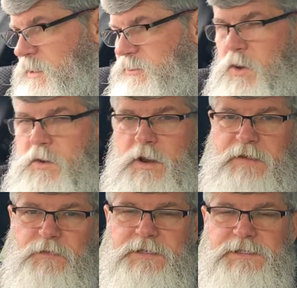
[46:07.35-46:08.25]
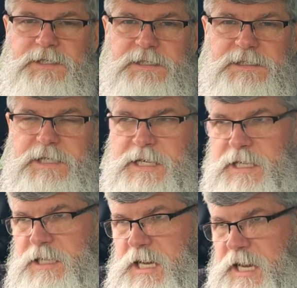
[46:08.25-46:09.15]
So, like, for instance,
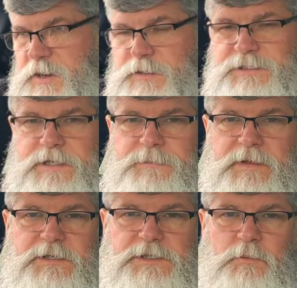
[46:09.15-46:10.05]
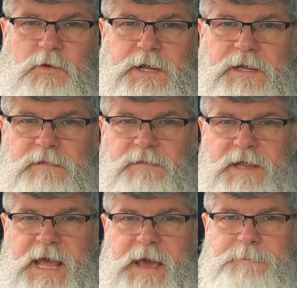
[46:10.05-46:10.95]
I heard something this morning
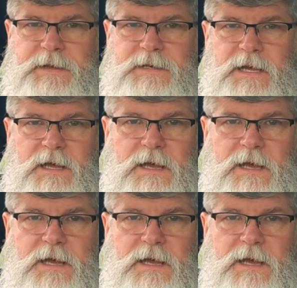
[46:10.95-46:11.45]
that happened.